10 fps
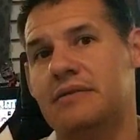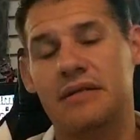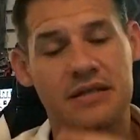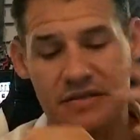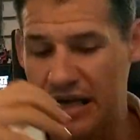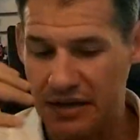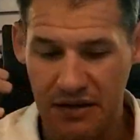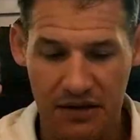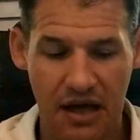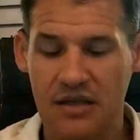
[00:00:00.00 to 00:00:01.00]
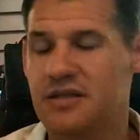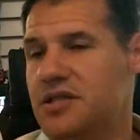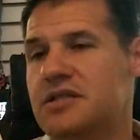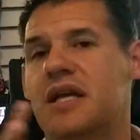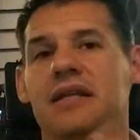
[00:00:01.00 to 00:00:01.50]
He's got the knowledge,
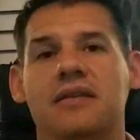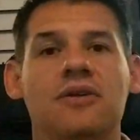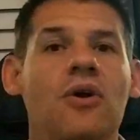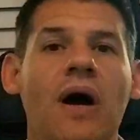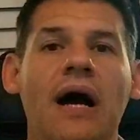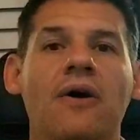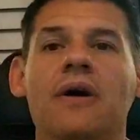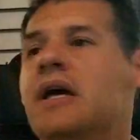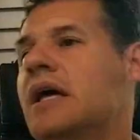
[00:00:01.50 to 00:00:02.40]
he's got the know-how,